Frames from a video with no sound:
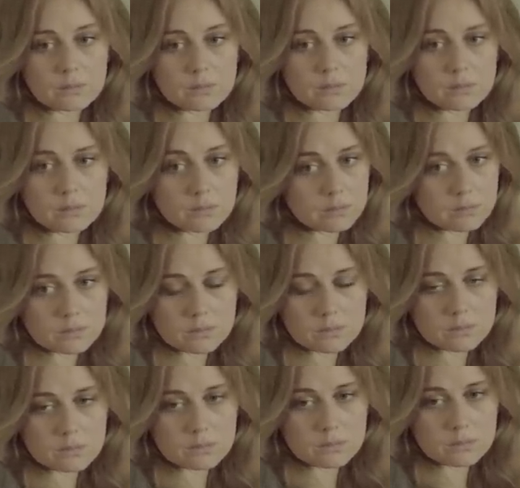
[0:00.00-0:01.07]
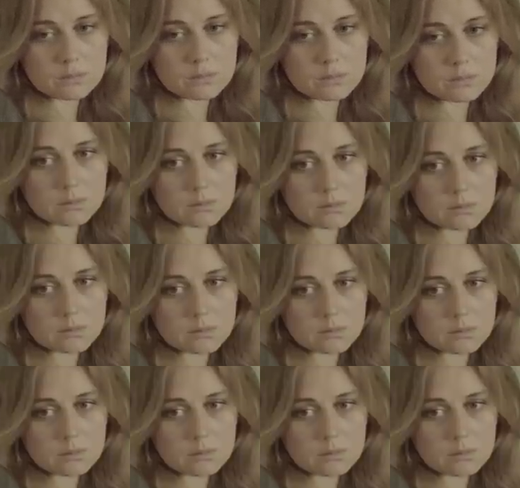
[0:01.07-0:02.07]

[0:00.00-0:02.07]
(no one is talking)